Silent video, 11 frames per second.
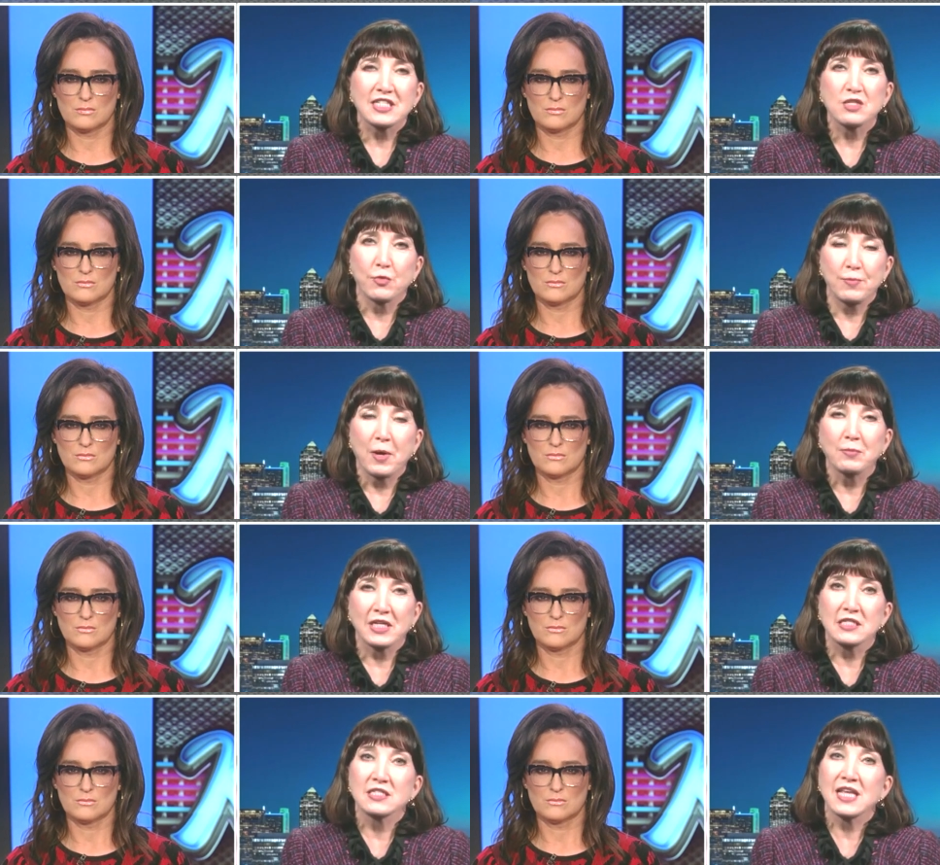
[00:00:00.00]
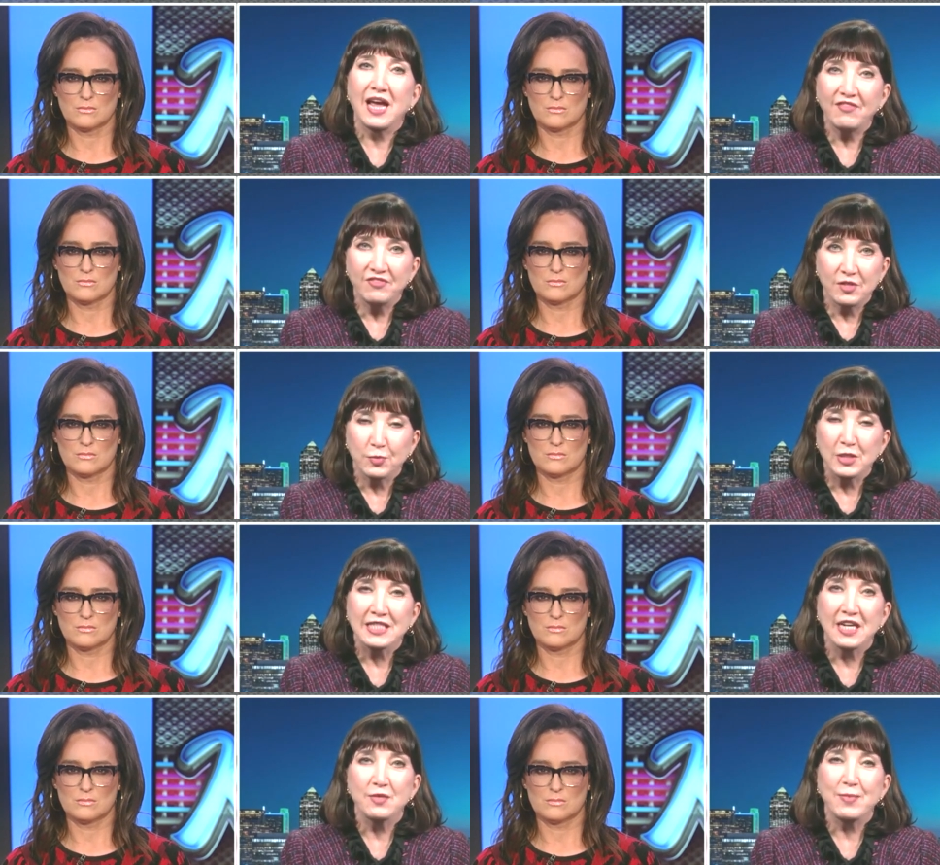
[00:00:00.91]
Speaker 1: and Republicans have to
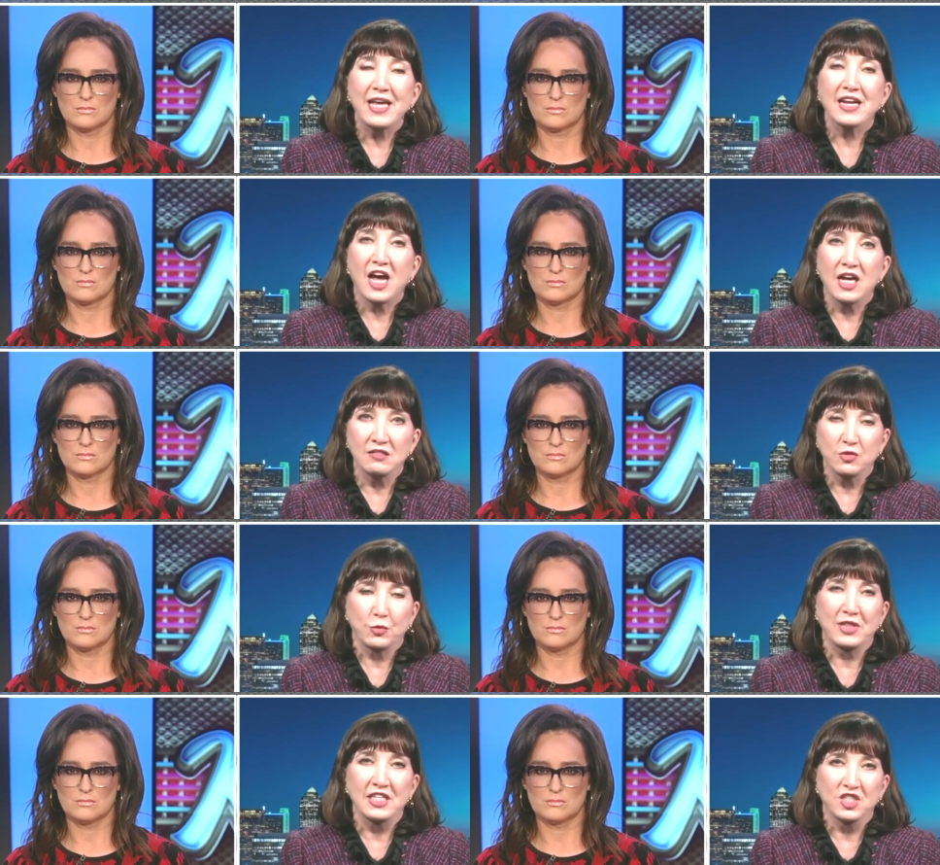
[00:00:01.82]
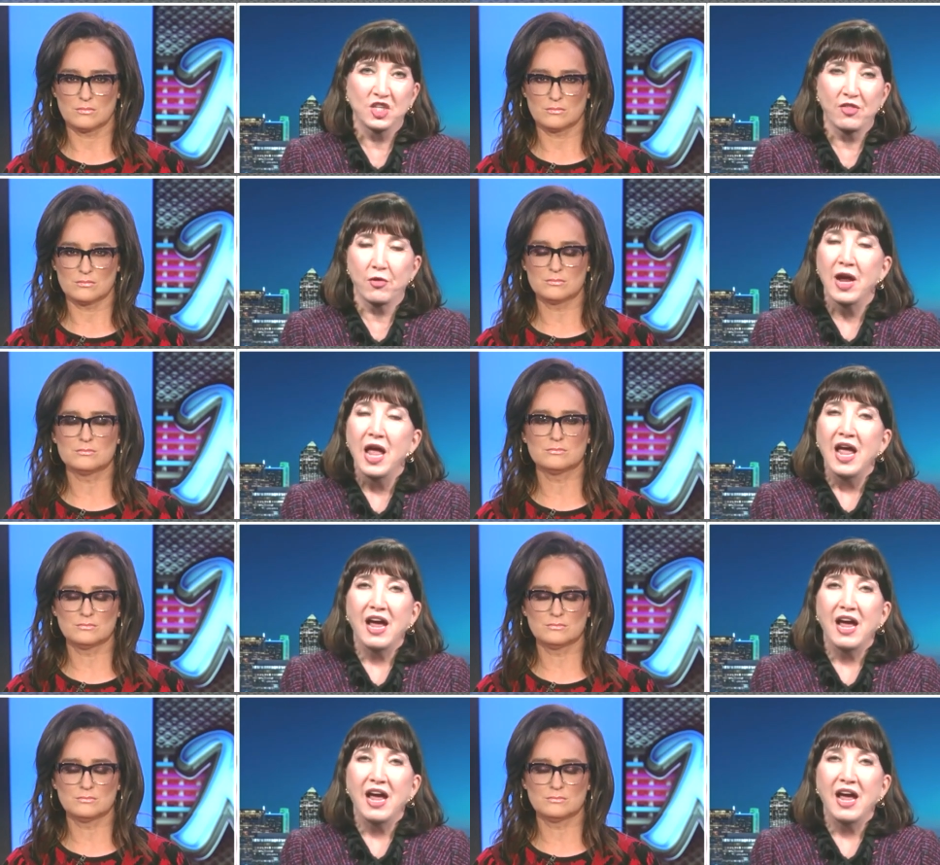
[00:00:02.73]
pretend to be at odds with each each other, mm -hmm.